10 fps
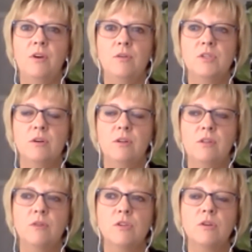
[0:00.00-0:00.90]
those
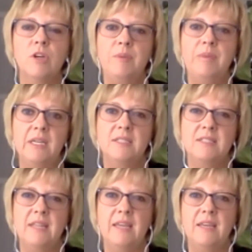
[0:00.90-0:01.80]
are good because
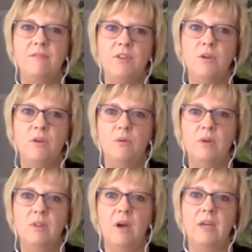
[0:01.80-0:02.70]
they give you,
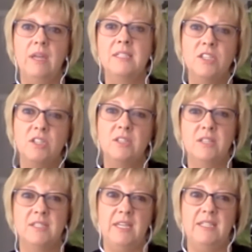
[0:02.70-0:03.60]
in addition to
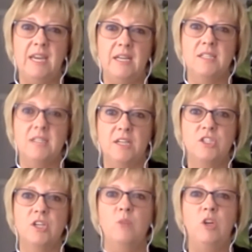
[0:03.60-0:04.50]
the state tax
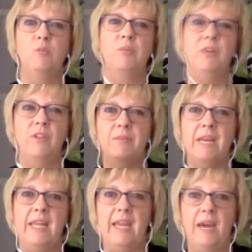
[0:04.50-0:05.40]
deduction, when you pull the
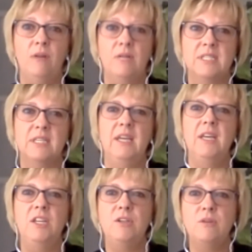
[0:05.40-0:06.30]
money out,
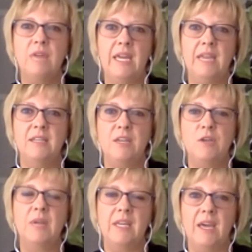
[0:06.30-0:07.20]
you can
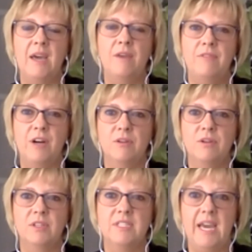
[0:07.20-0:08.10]
get a
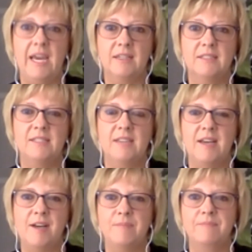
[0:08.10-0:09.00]
federal tax.